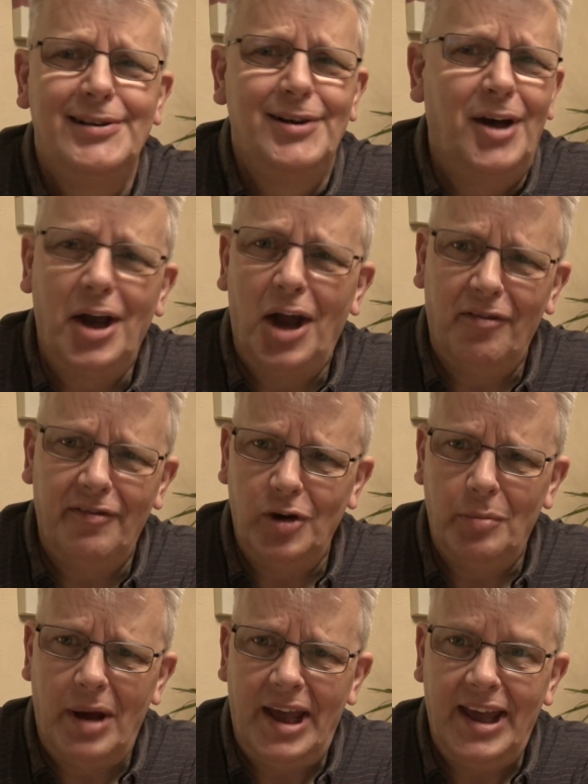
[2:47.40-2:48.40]
I can't
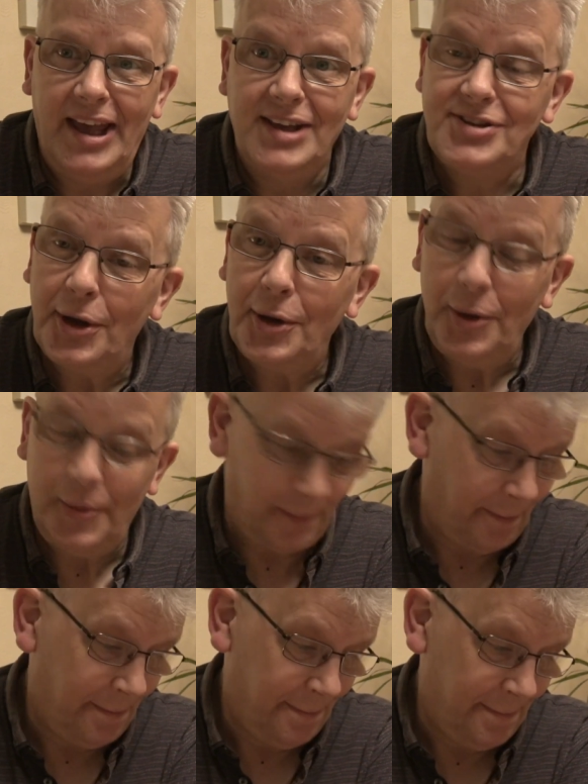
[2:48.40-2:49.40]
film out here, so
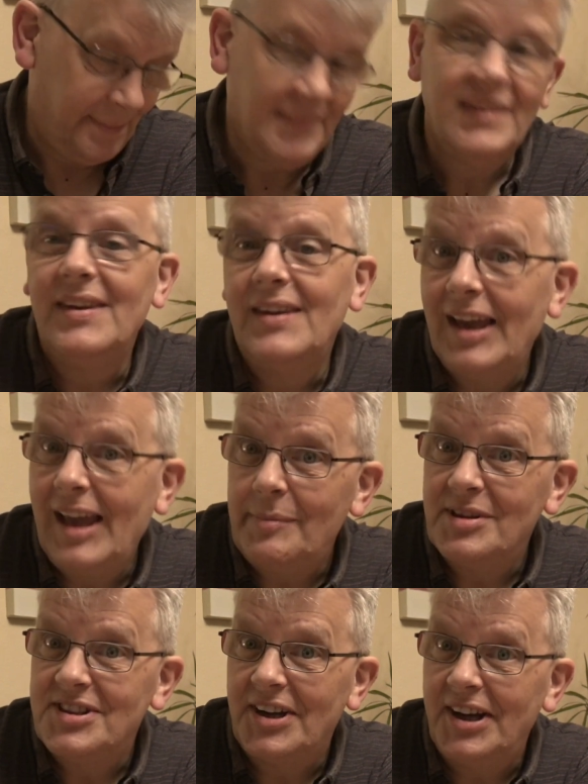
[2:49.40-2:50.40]
I came
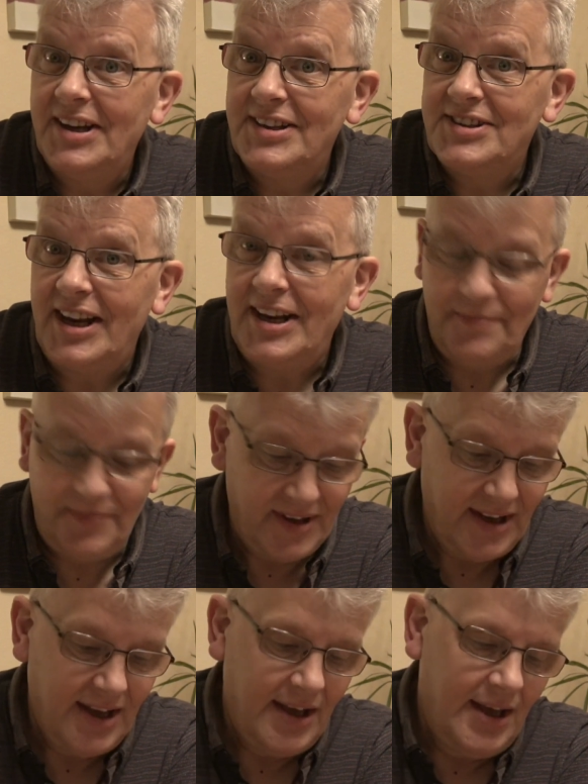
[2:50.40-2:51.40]
inside instead.
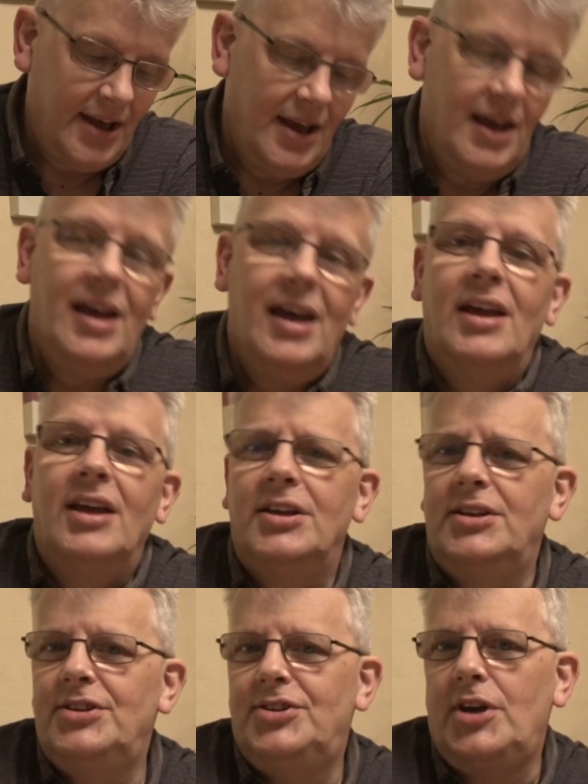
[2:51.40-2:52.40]

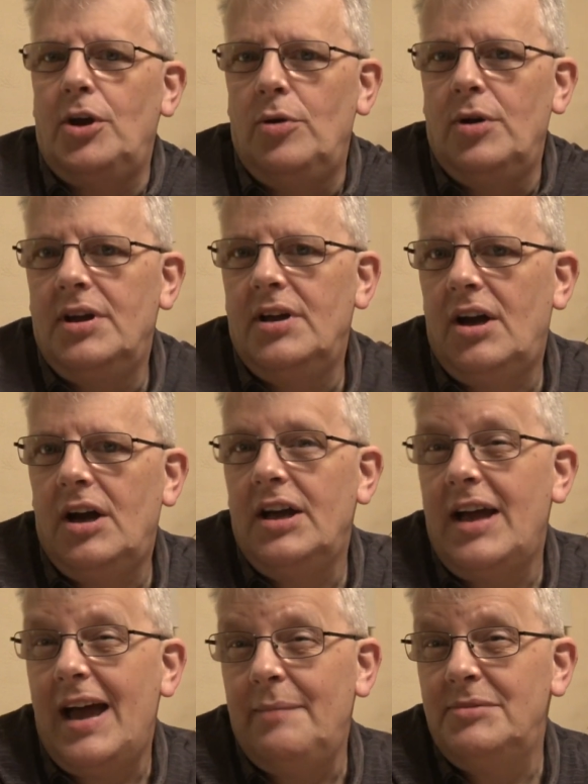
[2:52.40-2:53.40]
So I
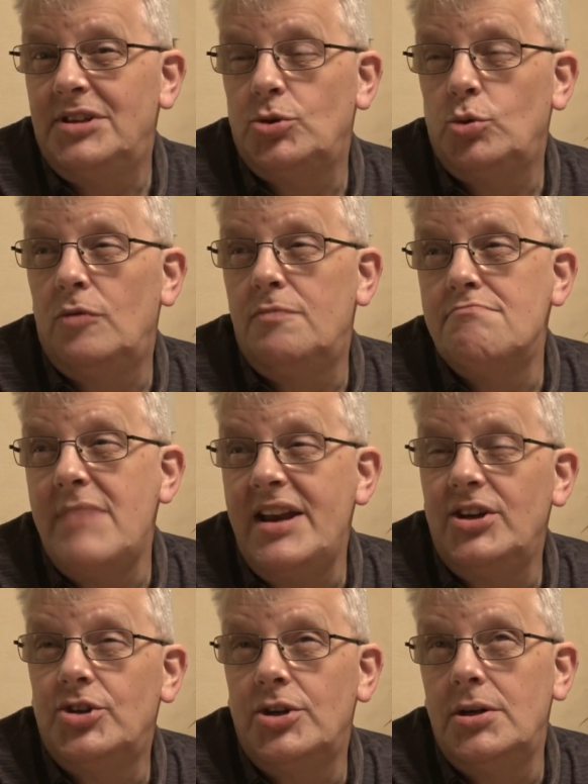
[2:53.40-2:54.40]
happened to sort of
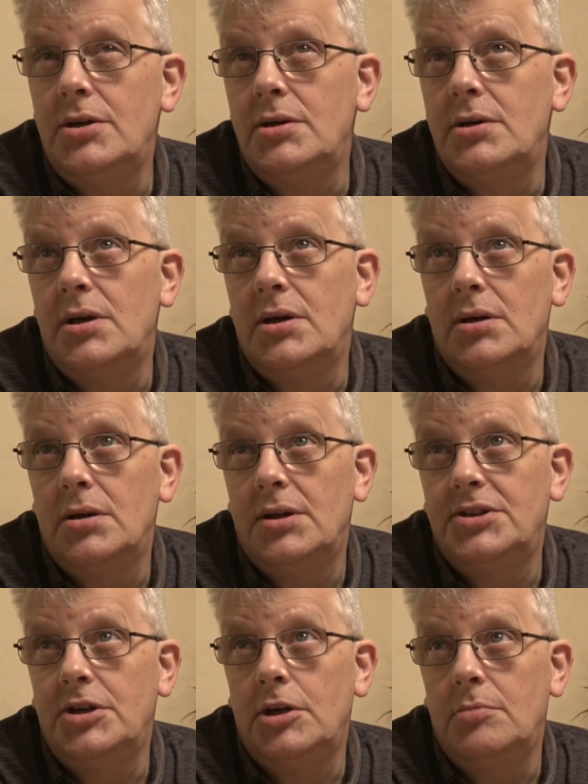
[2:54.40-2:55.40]
mention the
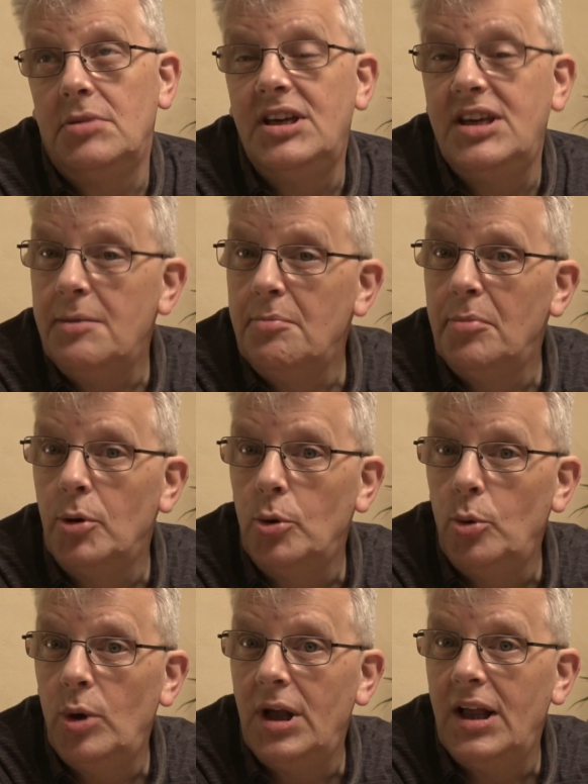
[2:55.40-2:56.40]
term
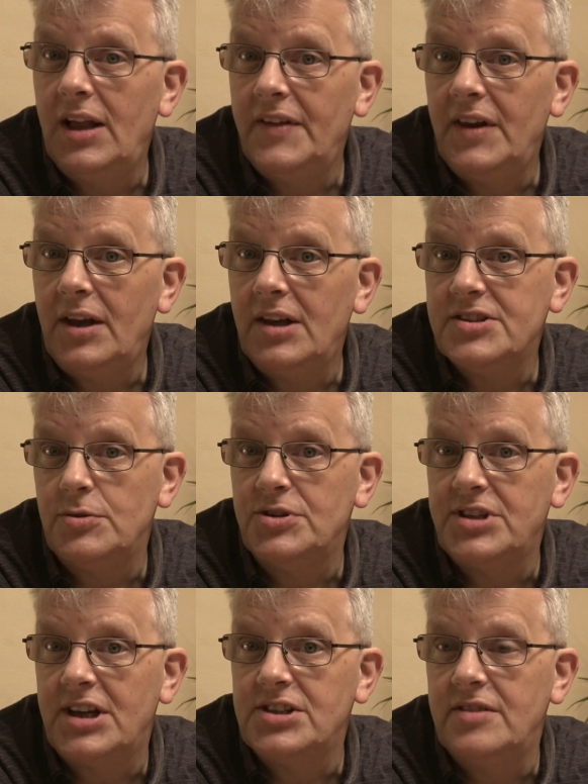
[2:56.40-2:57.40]
gimbal in the last sort of
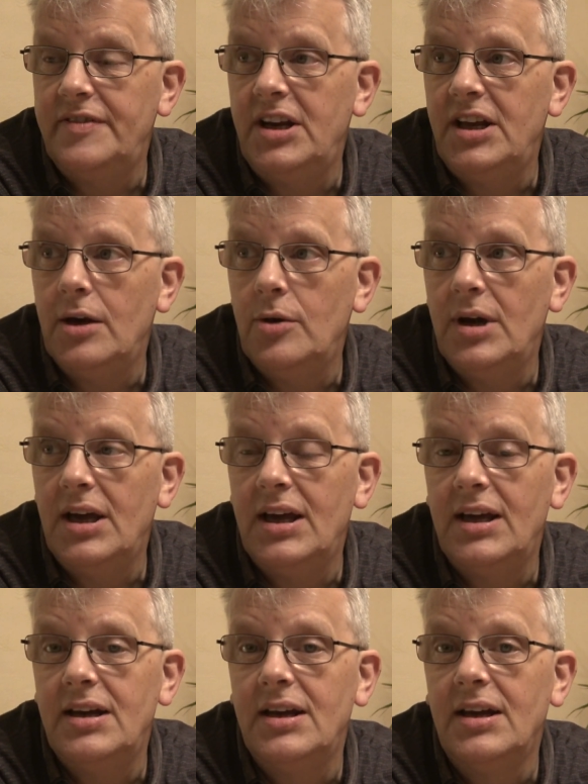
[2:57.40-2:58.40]
section of video,
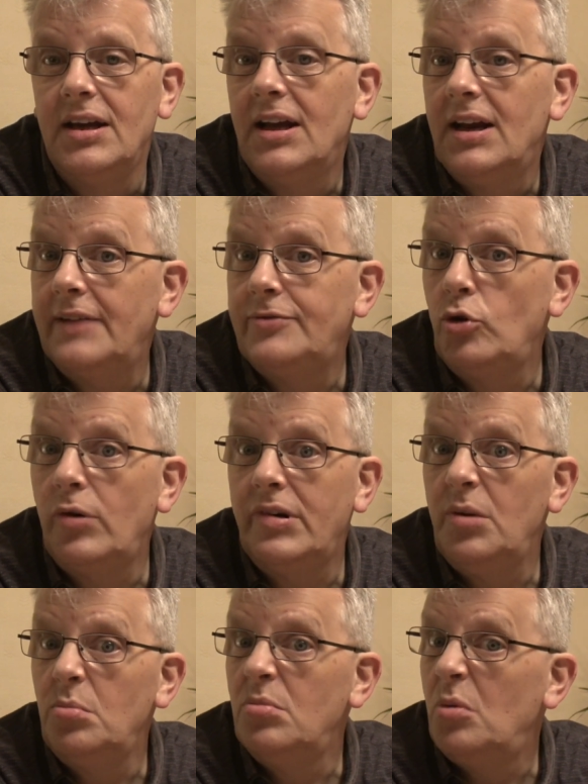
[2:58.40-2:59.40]
and left you
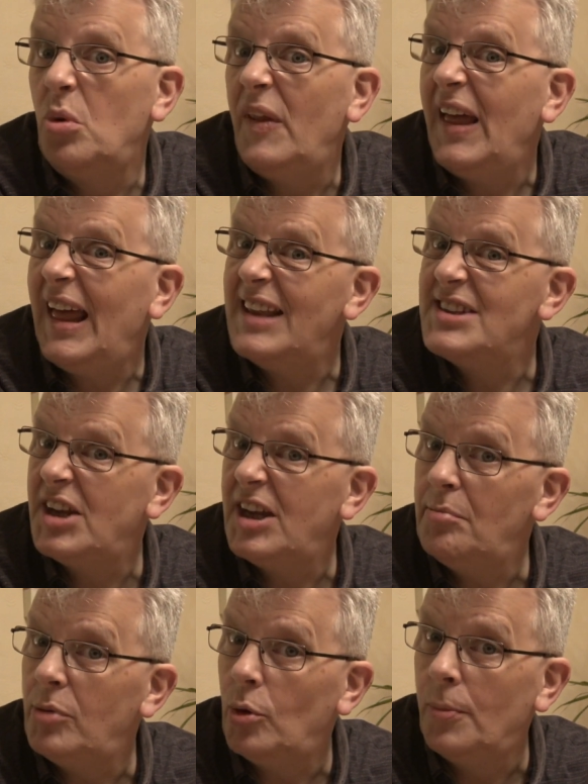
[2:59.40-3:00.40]
wondering, what the hell is a
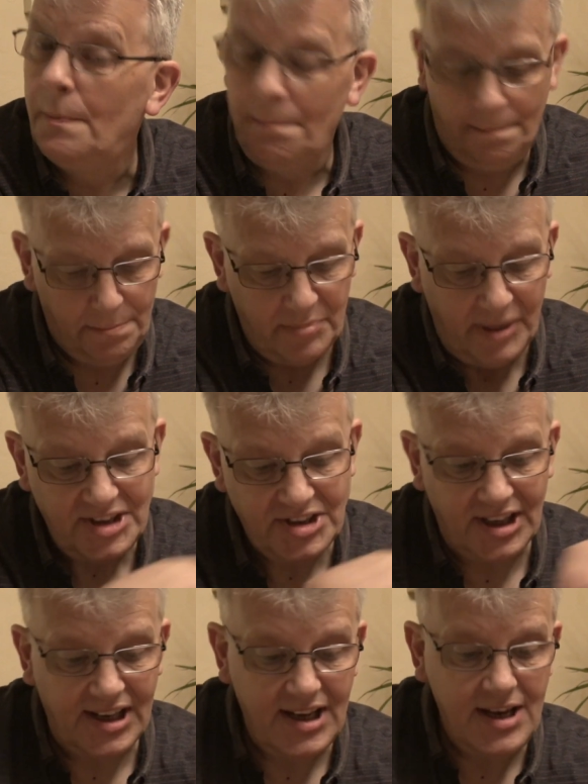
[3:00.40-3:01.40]
gimbal?
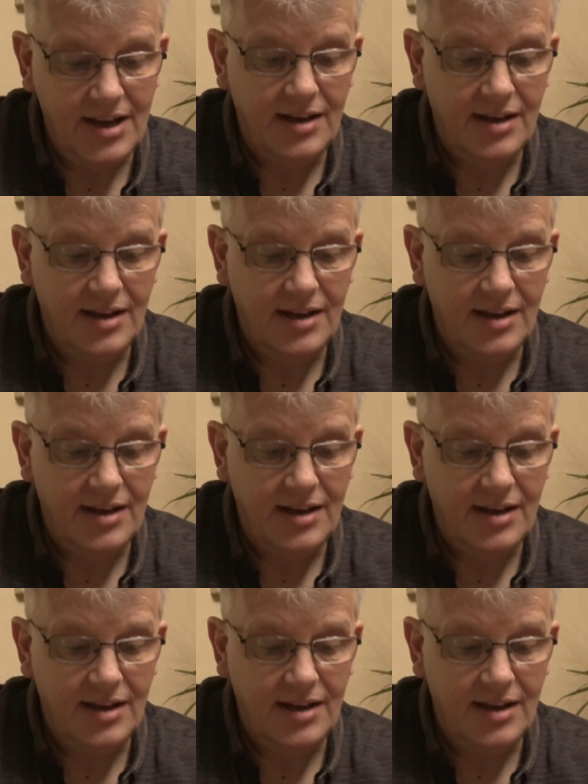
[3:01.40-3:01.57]
Basically,